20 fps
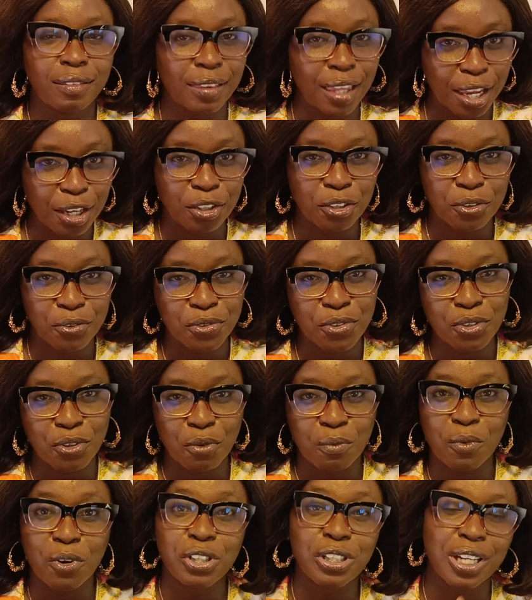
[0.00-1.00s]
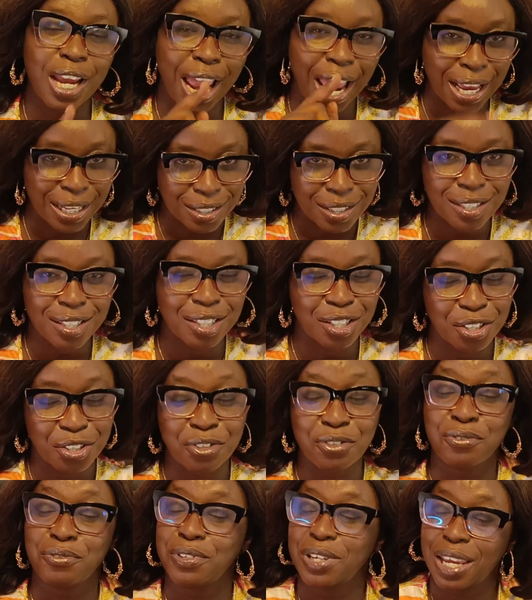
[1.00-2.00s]
Thank you so much. I see
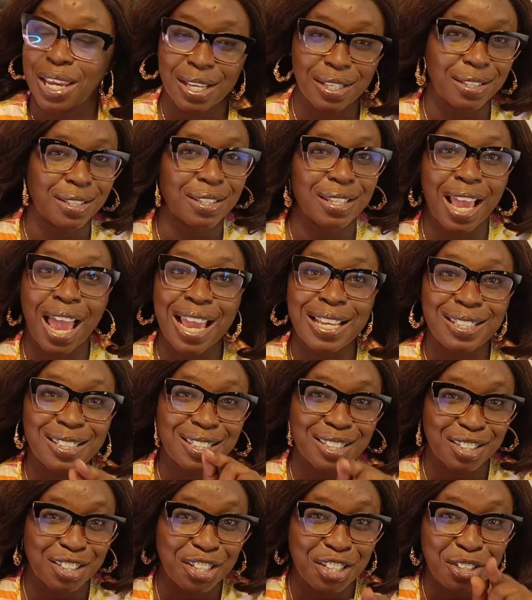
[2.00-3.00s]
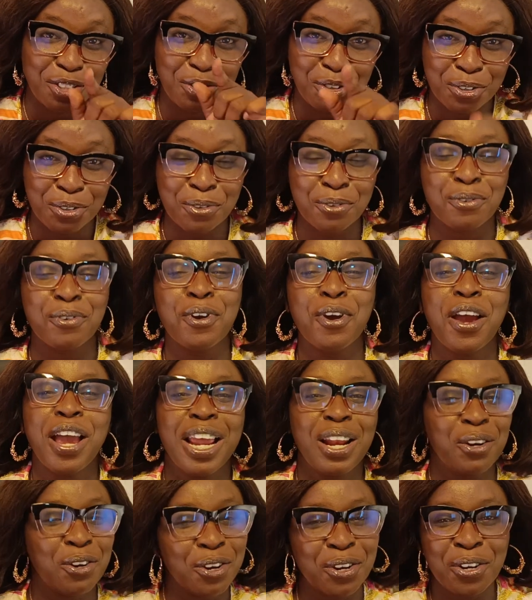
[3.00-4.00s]
you. Yes, I see you.
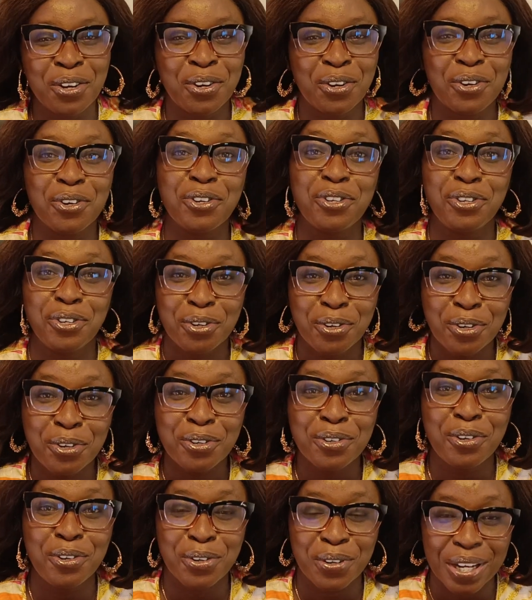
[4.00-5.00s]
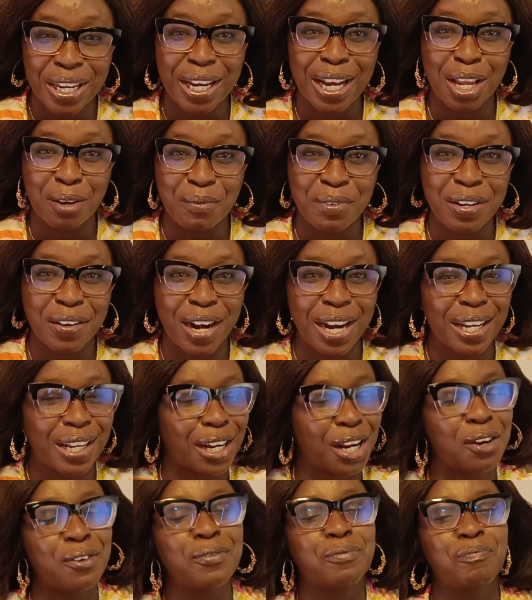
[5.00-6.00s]
No. You looking at me right
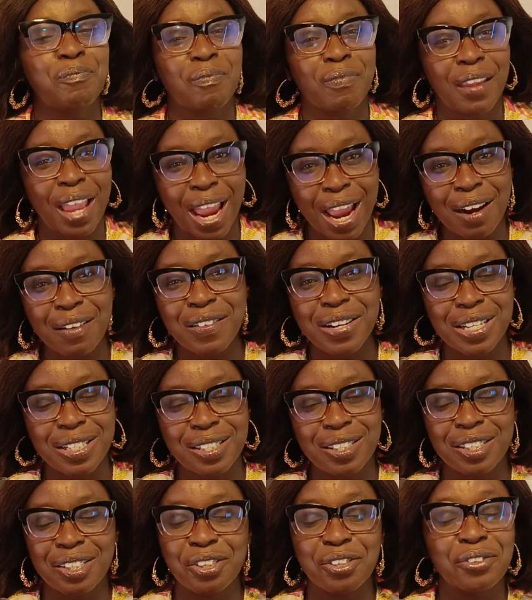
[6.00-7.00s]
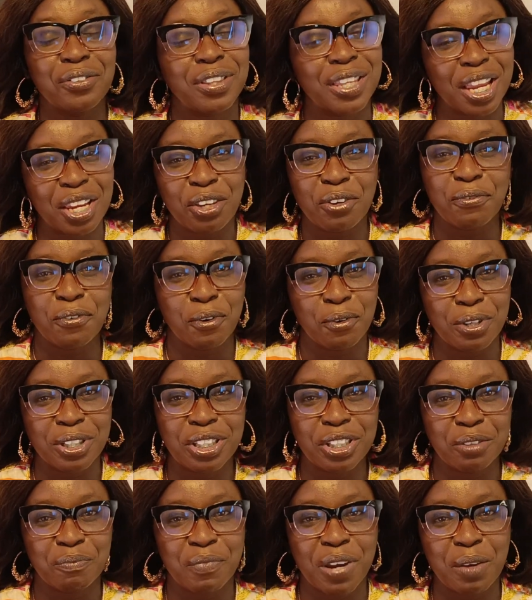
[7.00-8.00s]
now. I really see you. Thank you for
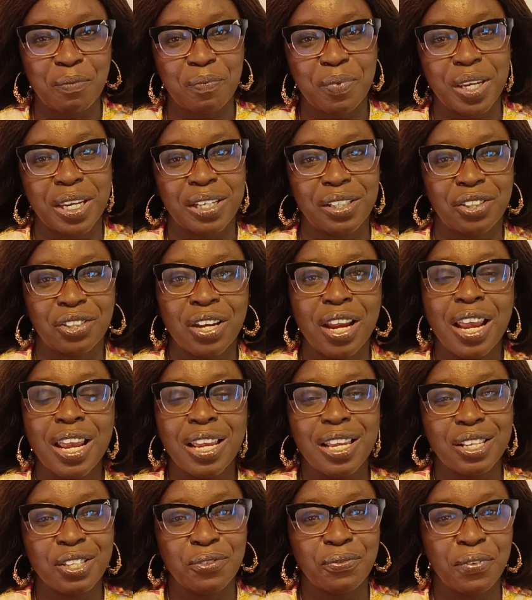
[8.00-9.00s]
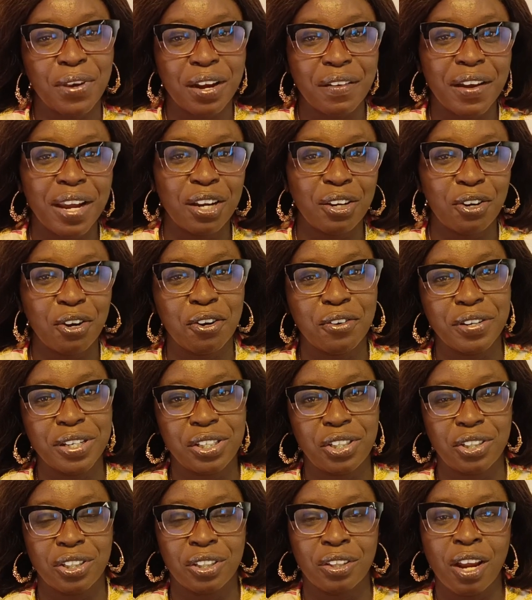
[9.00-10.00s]
watching my page. It's very
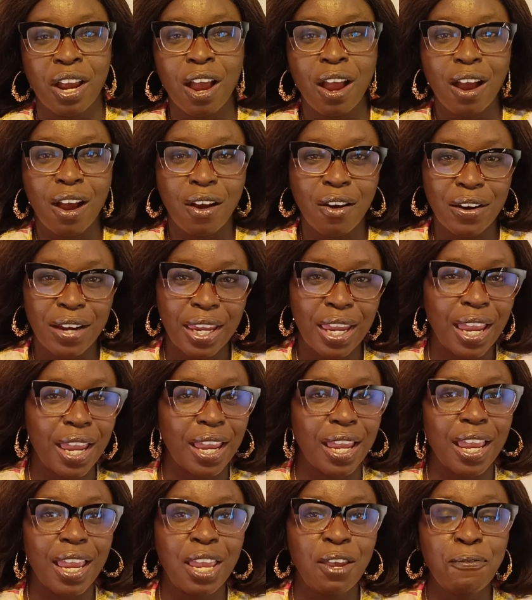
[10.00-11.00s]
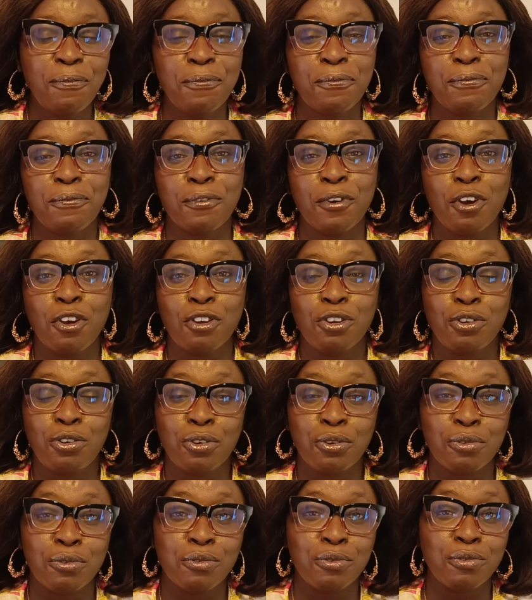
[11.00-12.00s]
encouraging. Okay, if
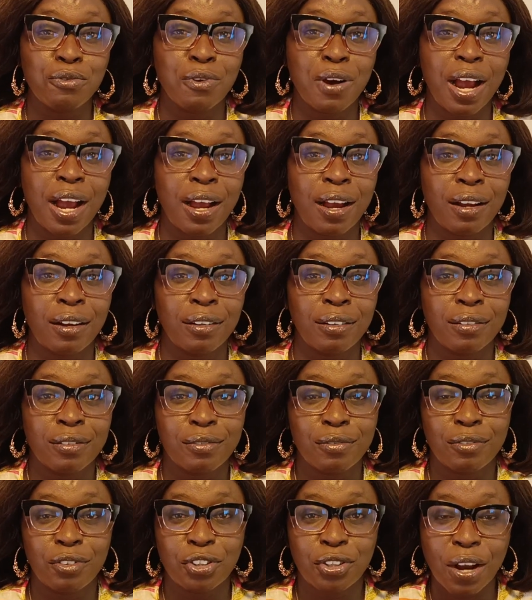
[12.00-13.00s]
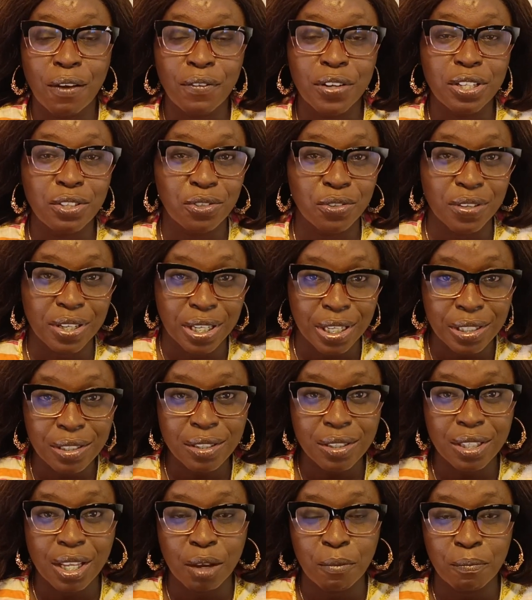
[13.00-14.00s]
you are traveling to
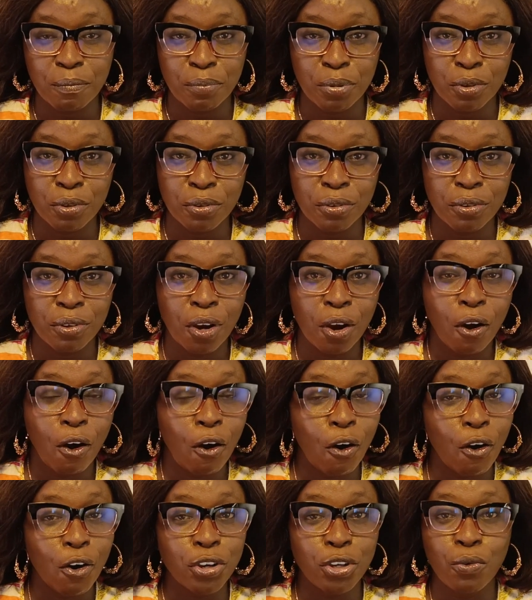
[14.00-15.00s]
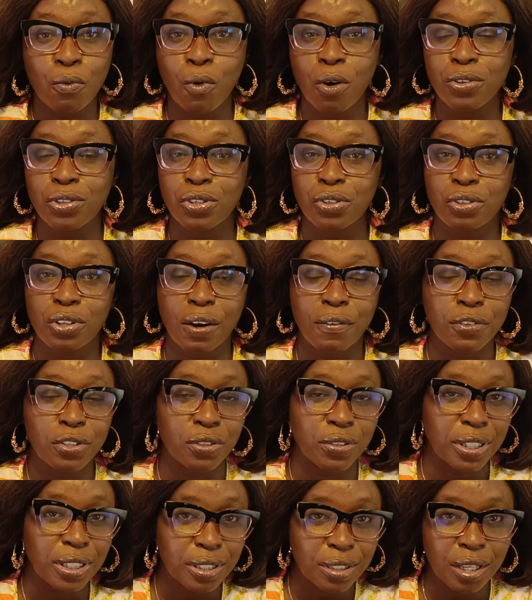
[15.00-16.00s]
Istanbul or you want to travel
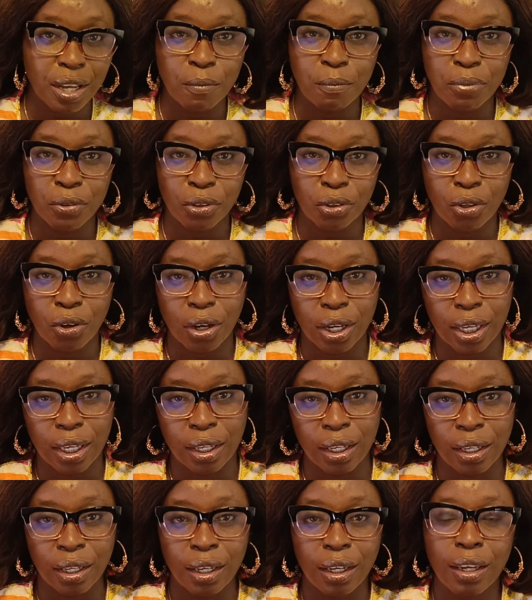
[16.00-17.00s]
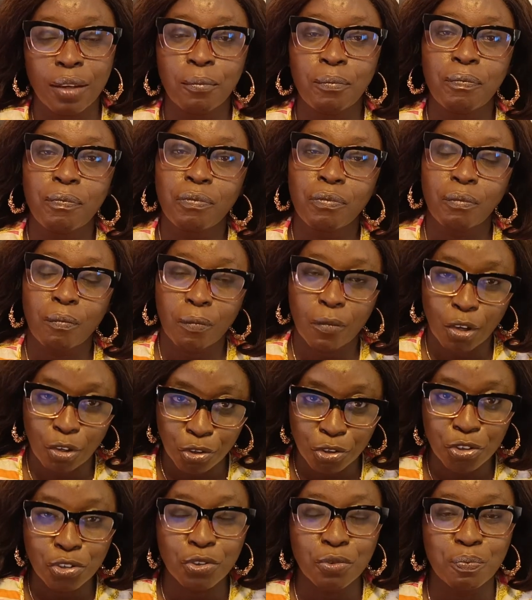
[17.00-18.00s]
to Istanbul, Turkey,
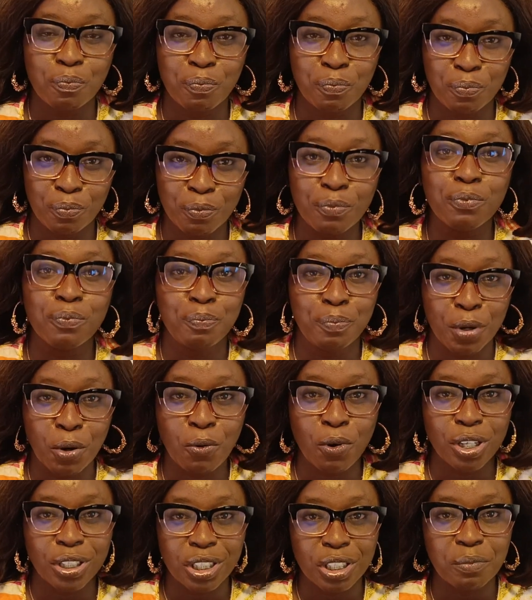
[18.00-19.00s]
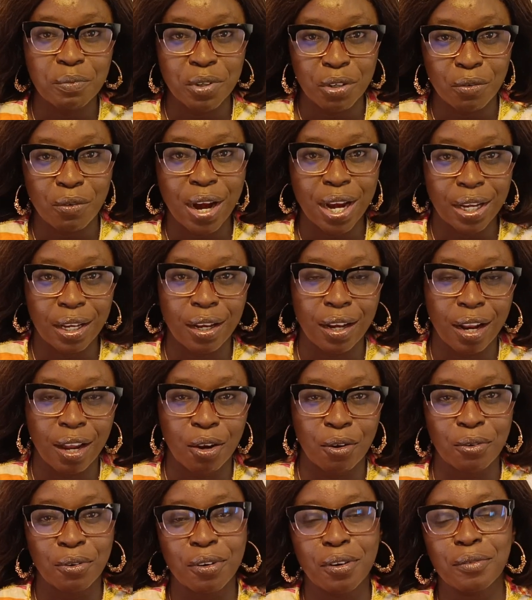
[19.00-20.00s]
you should be watching me right
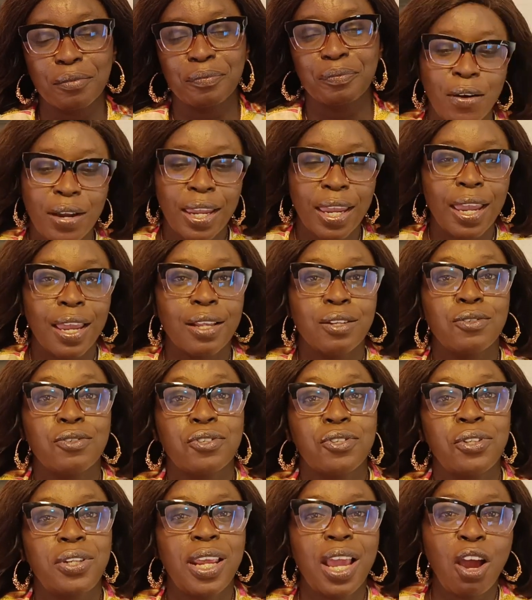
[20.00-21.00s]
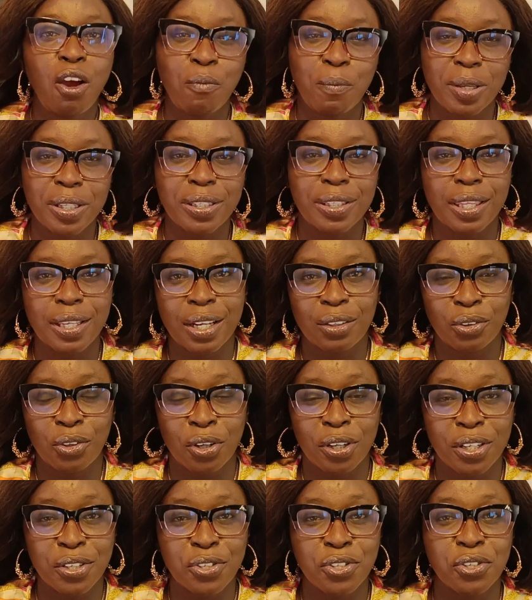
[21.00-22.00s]
now. Okay, today I'll be
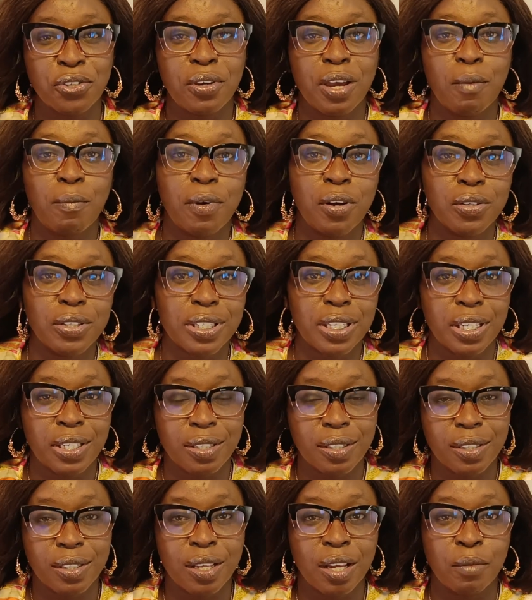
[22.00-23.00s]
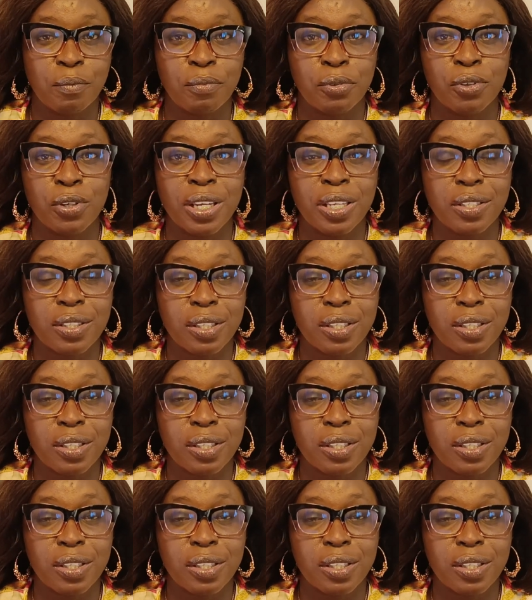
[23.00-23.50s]
talking to you about Istanbul,